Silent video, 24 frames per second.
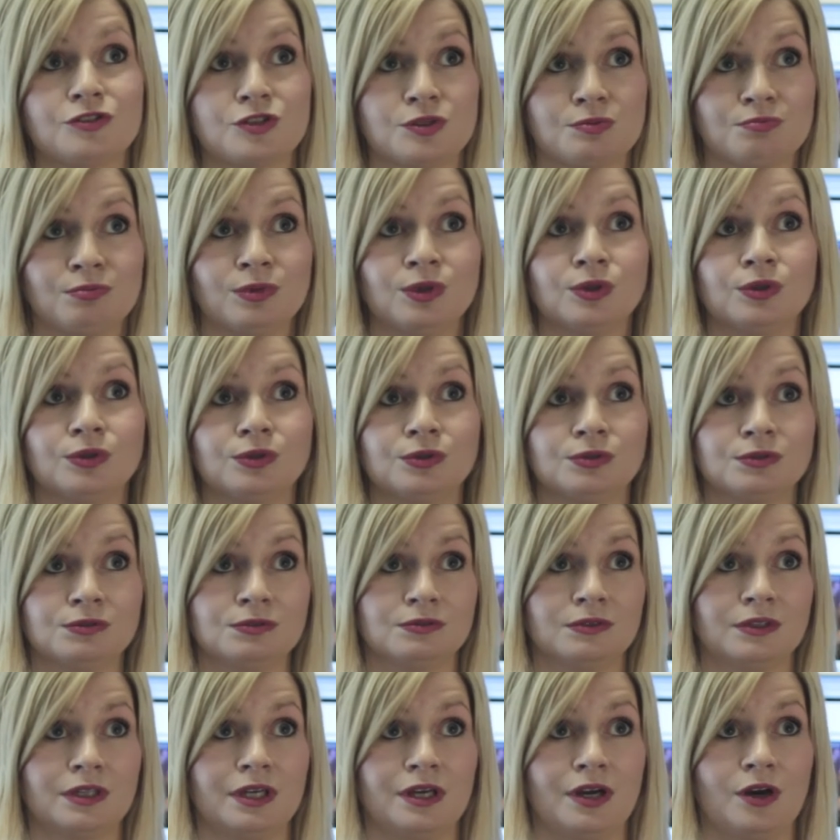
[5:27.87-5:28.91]
small
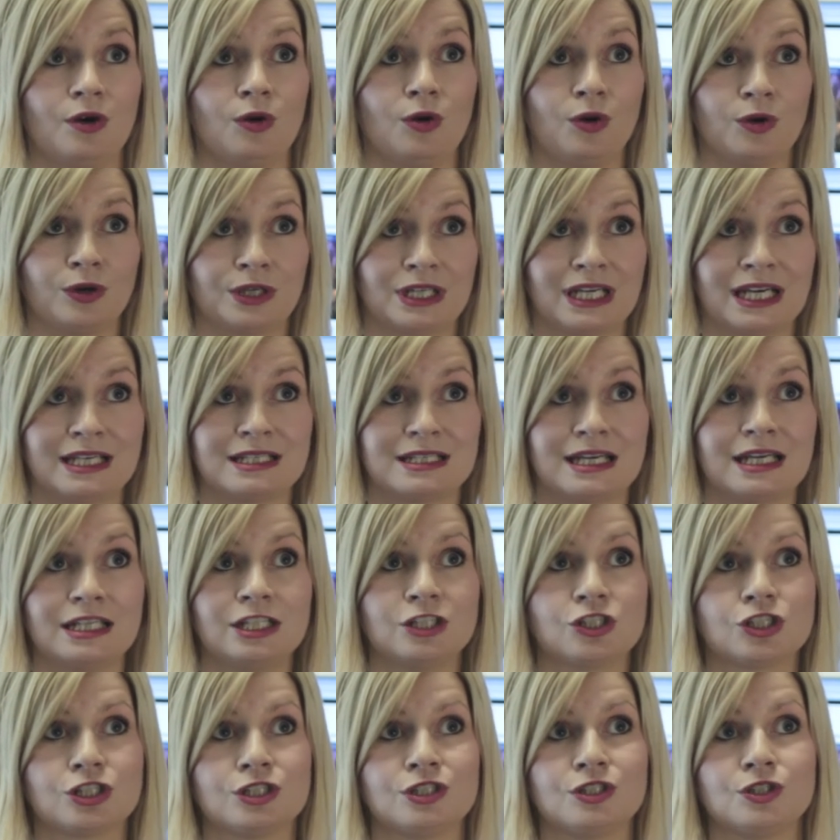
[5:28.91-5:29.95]

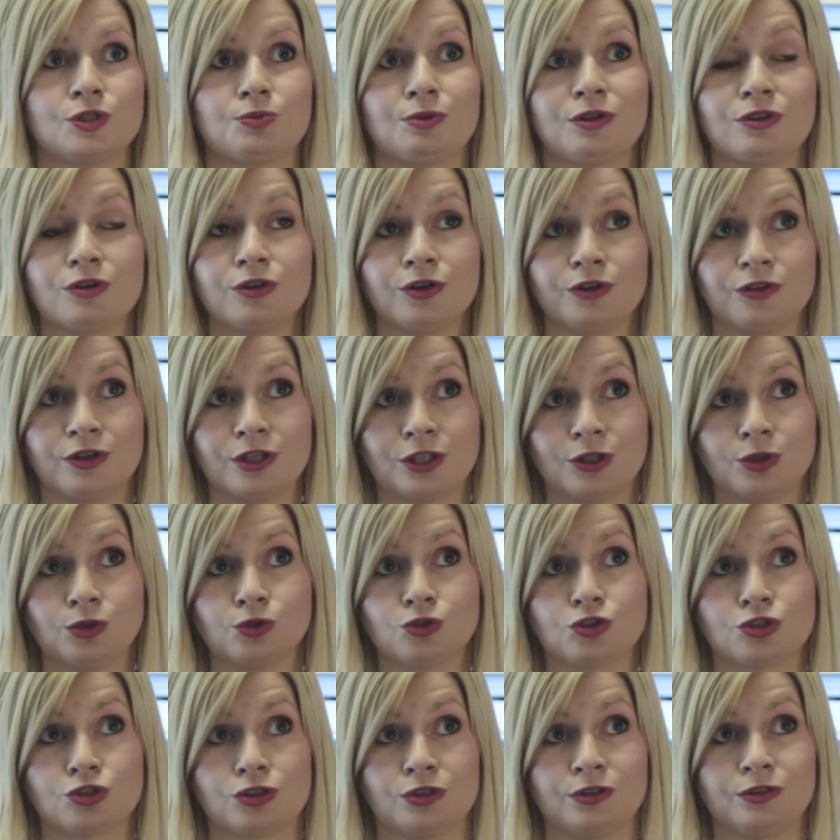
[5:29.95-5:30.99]
organisations, with other
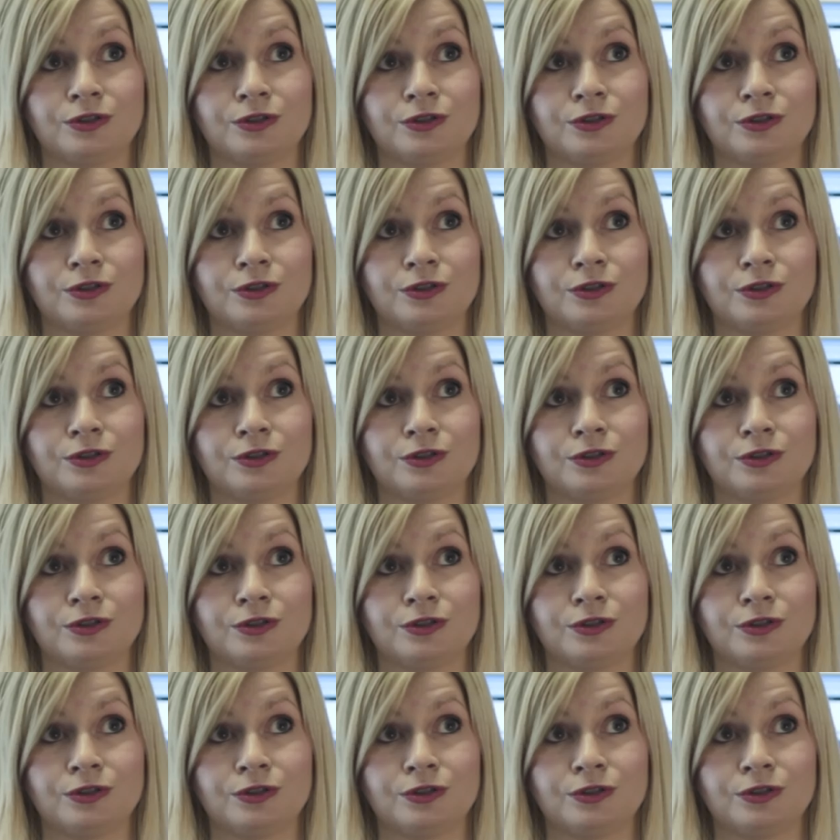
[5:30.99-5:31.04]
cultural